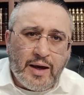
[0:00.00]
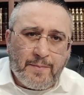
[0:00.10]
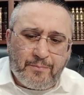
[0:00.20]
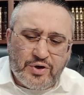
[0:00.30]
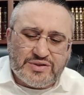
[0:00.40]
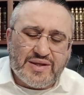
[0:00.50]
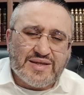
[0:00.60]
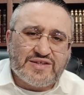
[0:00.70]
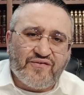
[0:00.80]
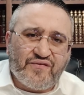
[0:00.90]
a person
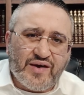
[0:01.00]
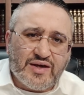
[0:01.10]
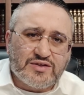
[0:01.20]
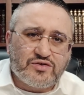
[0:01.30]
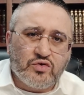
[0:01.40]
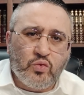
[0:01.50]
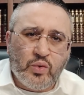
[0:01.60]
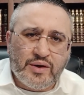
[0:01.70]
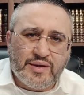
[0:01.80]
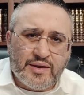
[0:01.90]
has to face
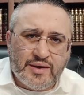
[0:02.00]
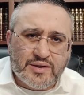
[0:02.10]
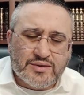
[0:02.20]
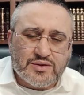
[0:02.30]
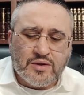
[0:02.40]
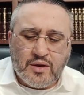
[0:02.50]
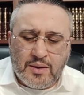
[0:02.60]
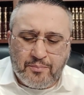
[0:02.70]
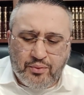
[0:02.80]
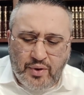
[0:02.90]
when he is
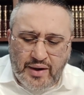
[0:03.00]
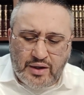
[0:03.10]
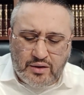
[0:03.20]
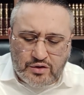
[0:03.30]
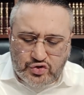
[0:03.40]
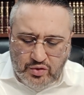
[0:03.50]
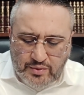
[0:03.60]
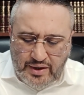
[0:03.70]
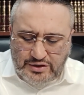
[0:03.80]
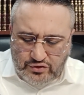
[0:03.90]
praying
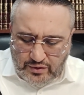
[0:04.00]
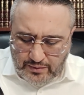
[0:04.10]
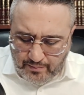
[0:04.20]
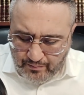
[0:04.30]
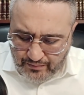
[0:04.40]
Shemona Esrei.